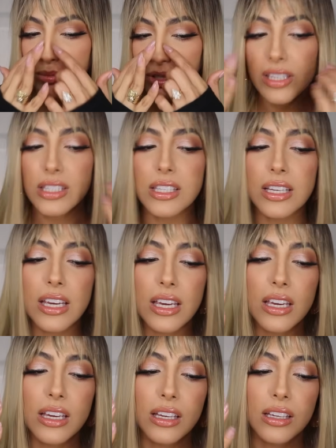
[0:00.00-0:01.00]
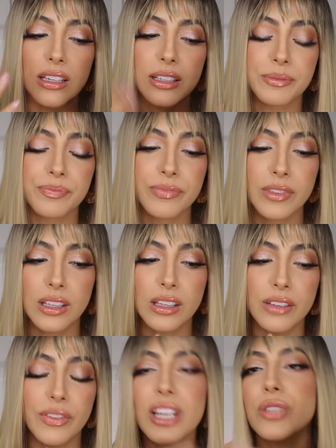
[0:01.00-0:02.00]
Obviously,
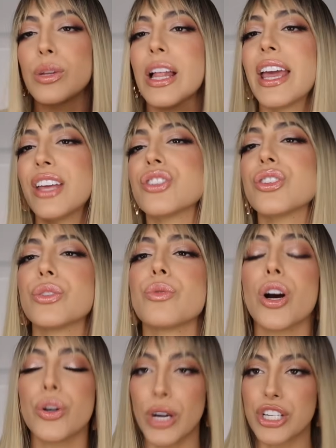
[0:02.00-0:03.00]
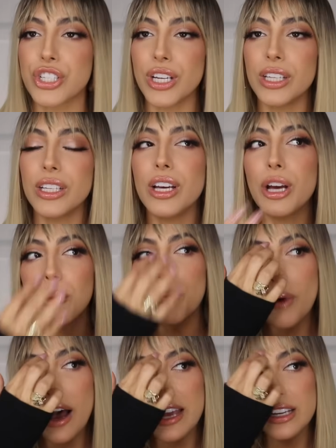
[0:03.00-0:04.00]
Venezuela answered the wrong question,
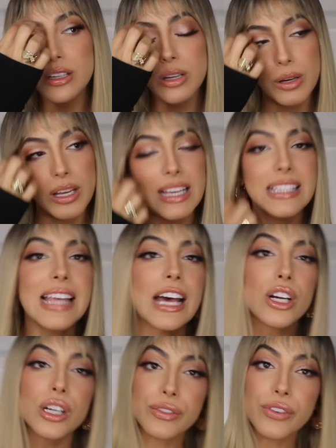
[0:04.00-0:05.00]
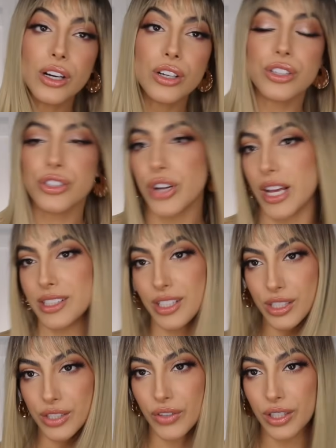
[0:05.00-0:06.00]
but is that her fault or the
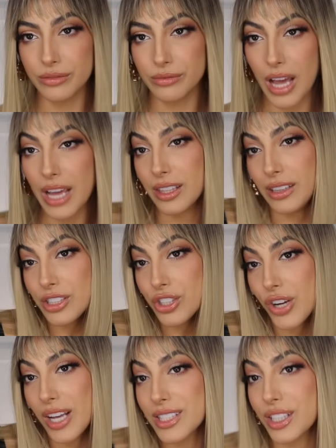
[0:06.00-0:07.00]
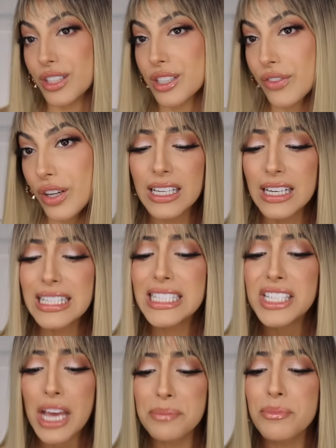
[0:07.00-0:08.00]
translator's fault? I think that's the translator's fault.
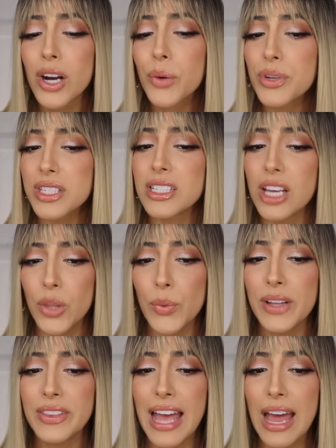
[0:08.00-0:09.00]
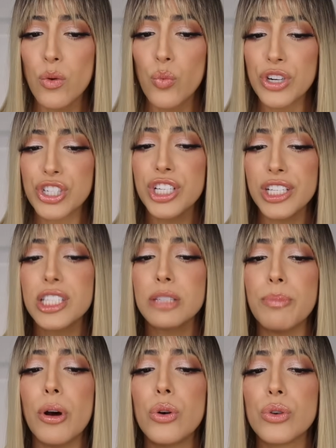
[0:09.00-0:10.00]
Denmark was another one that when she
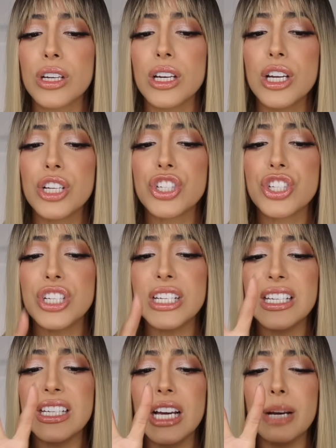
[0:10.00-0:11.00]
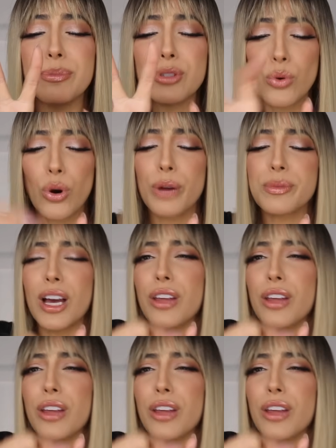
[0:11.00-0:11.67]
spoke, she absorbed